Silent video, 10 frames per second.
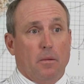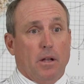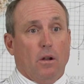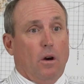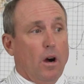I
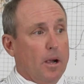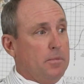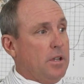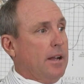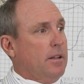mean, our
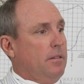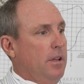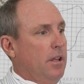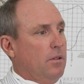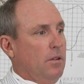objective
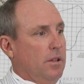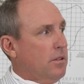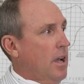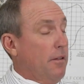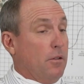is on this
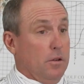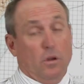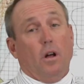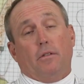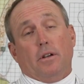golf course,
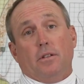all of our